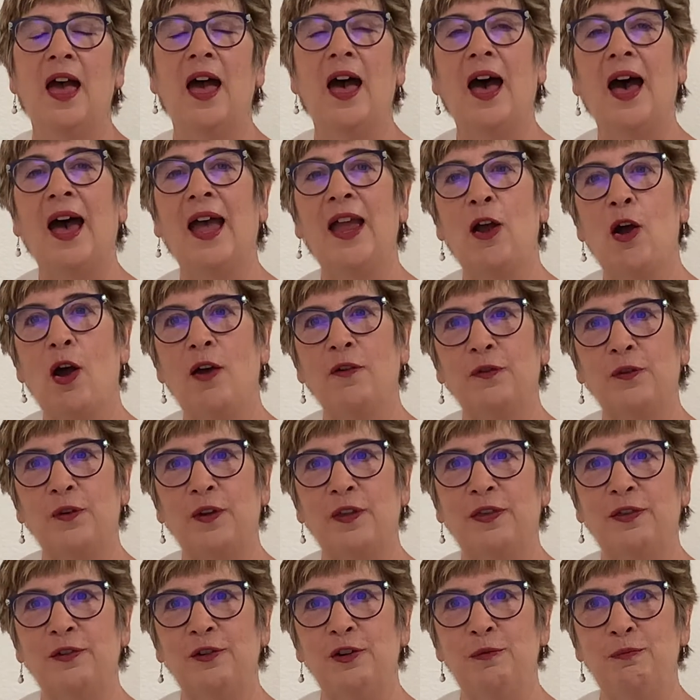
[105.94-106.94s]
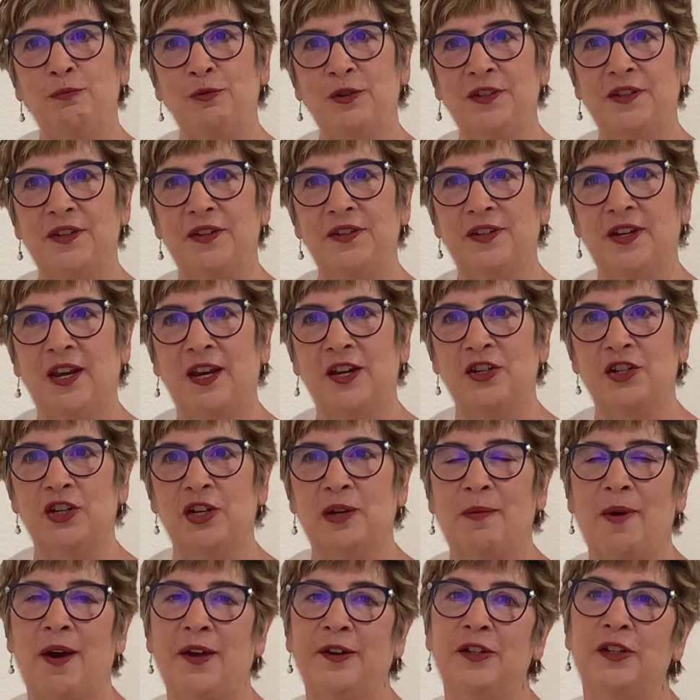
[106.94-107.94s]
I offer a 3rd
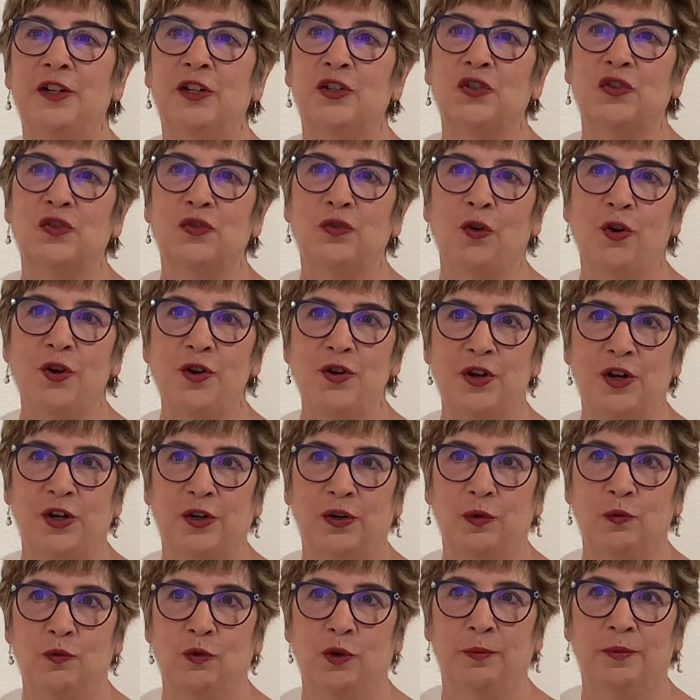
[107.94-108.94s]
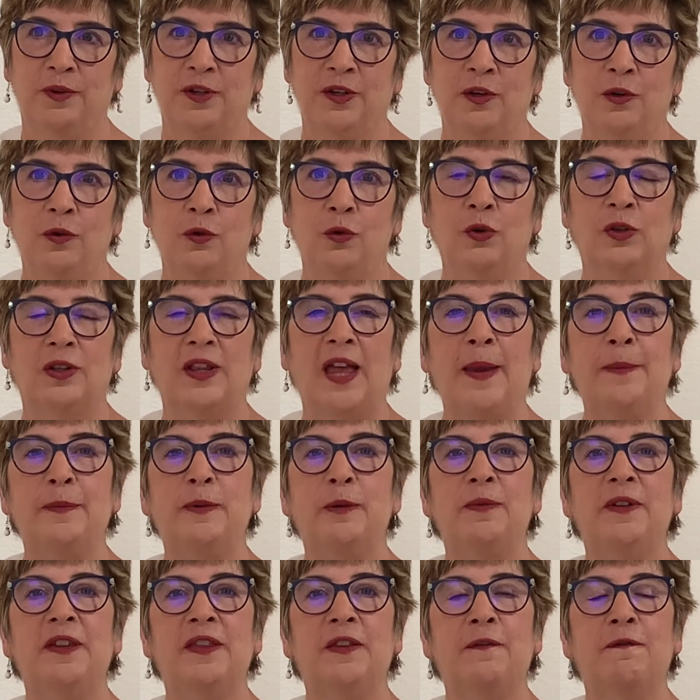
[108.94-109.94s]
presentation about an extraordinary woman who claimed
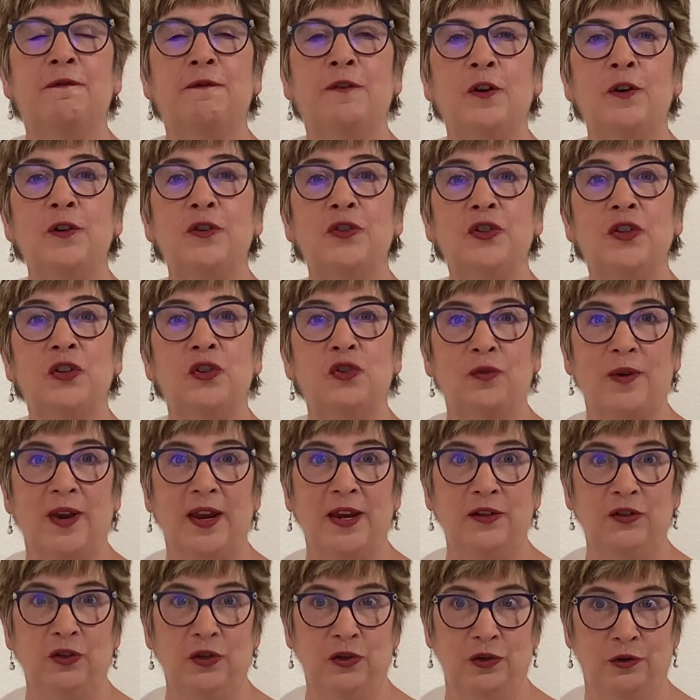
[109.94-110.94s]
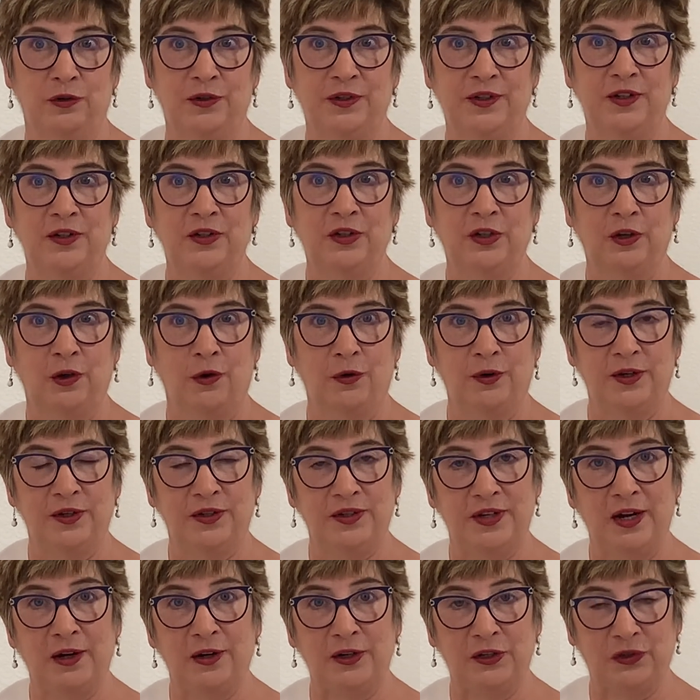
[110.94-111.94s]
to be the first trained nurse in Dakota
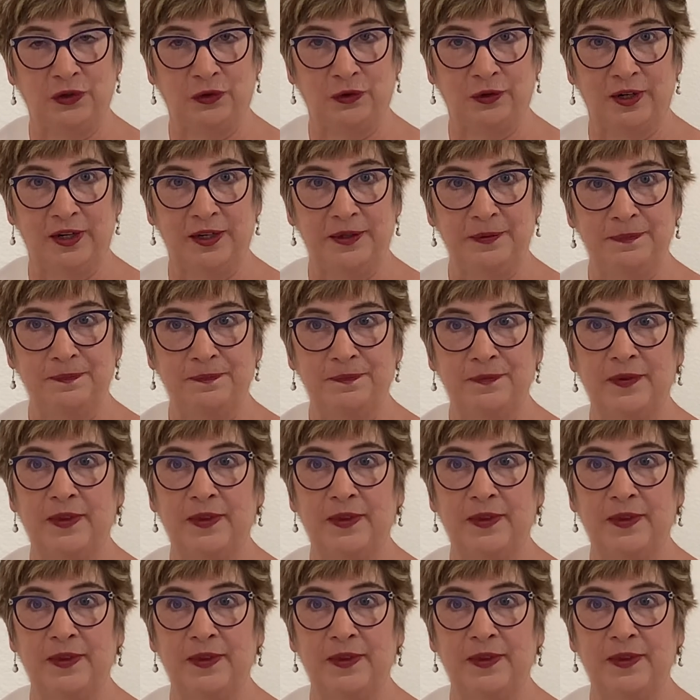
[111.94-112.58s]
Territory.